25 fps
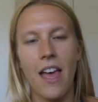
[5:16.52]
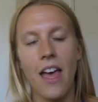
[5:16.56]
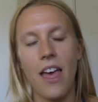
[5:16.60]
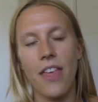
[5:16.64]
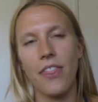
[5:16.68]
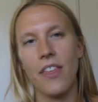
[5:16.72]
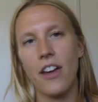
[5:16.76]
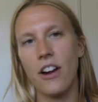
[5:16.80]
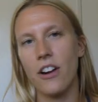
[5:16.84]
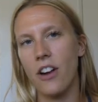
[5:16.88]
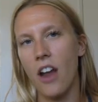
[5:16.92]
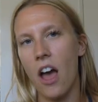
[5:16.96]

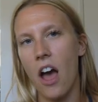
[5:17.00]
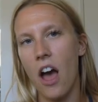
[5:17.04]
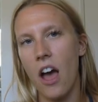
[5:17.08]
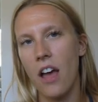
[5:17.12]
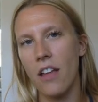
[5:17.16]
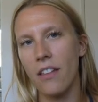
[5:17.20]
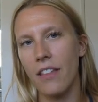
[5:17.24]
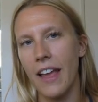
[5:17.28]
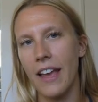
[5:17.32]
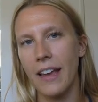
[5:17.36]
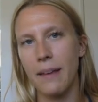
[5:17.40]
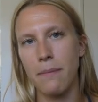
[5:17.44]
They're
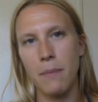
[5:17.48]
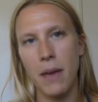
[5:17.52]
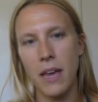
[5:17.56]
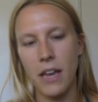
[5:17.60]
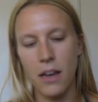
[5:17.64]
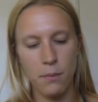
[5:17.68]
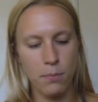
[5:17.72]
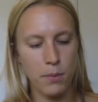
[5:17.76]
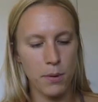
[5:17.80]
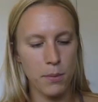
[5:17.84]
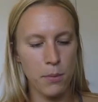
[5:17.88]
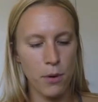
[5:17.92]
not like
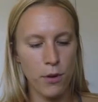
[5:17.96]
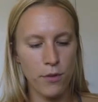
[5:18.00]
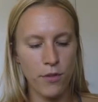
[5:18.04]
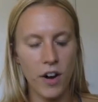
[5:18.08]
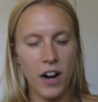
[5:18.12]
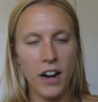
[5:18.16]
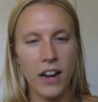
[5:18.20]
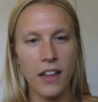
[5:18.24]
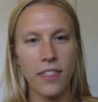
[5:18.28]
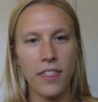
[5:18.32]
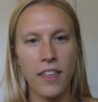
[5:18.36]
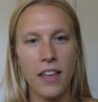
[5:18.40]
makeup remover or
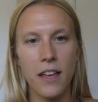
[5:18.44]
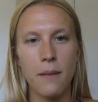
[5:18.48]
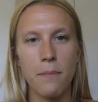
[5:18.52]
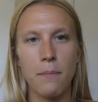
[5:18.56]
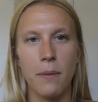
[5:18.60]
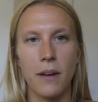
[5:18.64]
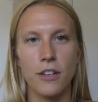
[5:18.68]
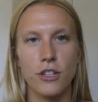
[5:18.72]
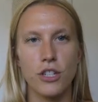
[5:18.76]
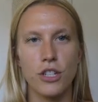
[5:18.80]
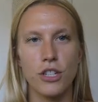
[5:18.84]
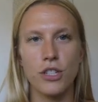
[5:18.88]
anything,
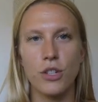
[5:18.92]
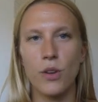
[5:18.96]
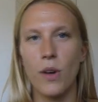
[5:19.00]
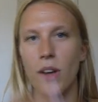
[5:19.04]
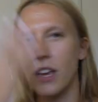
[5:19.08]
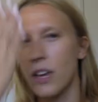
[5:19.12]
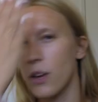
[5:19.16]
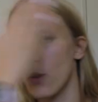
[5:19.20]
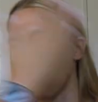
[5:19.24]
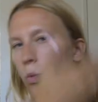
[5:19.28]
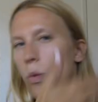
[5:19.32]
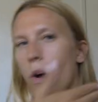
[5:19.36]
but just so I
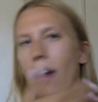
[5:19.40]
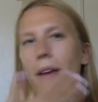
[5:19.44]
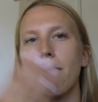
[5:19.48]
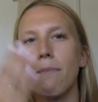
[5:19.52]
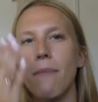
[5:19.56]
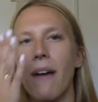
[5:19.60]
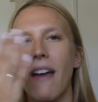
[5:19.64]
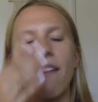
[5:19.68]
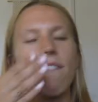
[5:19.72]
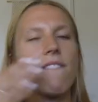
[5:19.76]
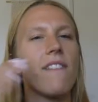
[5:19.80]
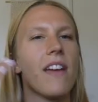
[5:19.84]
can wipe
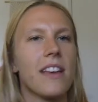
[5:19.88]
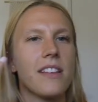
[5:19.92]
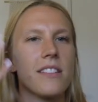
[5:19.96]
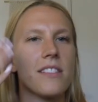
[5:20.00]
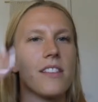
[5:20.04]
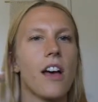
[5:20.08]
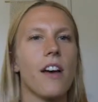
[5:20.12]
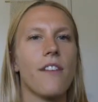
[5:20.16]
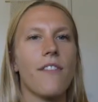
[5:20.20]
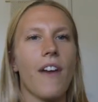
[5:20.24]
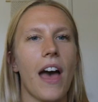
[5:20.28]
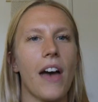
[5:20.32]
my face
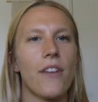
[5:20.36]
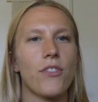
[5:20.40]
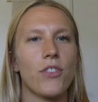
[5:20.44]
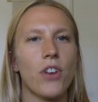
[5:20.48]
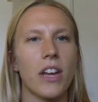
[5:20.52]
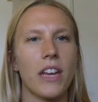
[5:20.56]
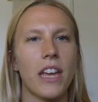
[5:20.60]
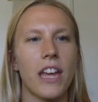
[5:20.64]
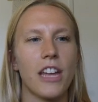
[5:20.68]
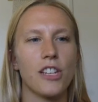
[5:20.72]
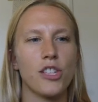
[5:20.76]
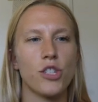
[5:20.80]
off after I
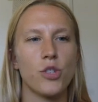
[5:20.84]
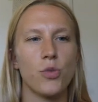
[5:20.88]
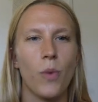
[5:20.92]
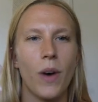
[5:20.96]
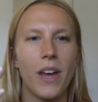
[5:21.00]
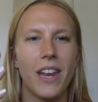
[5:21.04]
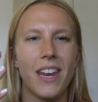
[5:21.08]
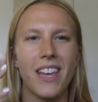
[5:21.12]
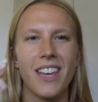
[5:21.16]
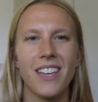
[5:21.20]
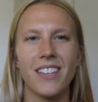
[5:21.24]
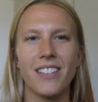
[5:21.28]
get
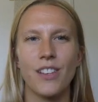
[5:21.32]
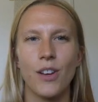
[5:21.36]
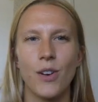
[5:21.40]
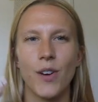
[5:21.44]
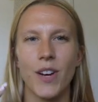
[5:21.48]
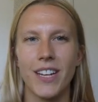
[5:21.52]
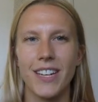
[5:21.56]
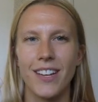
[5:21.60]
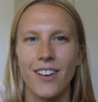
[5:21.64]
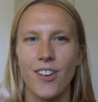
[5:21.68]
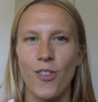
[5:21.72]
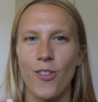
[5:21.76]
sweaty so I
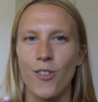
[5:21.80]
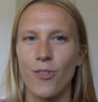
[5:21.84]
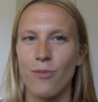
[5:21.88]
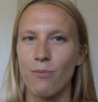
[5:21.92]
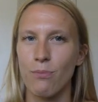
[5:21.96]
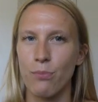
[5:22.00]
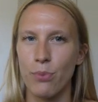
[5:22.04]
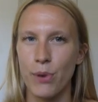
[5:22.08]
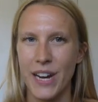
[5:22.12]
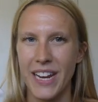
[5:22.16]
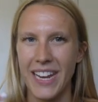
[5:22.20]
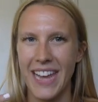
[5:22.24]
don't
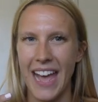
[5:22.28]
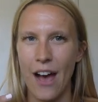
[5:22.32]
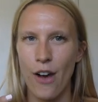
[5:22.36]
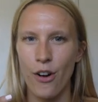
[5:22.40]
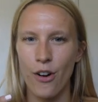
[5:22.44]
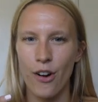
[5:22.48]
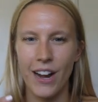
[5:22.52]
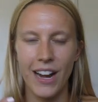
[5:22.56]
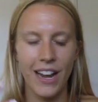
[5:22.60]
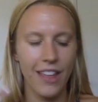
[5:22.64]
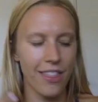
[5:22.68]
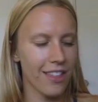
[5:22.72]
break out
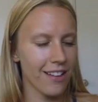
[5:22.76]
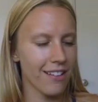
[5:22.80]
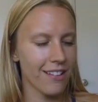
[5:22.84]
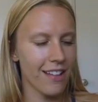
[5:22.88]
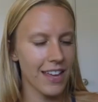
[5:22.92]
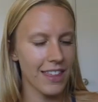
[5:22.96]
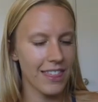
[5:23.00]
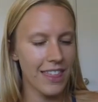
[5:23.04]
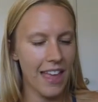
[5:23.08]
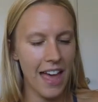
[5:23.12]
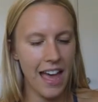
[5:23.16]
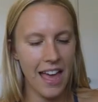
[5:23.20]
or anything
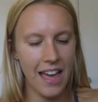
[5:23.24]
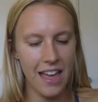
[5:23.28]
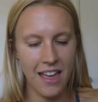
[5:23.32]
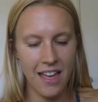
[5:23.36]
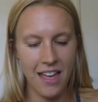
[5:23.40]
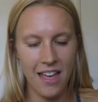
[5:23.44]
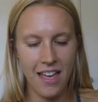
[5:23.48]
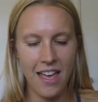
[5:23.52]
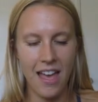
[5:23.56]
like that.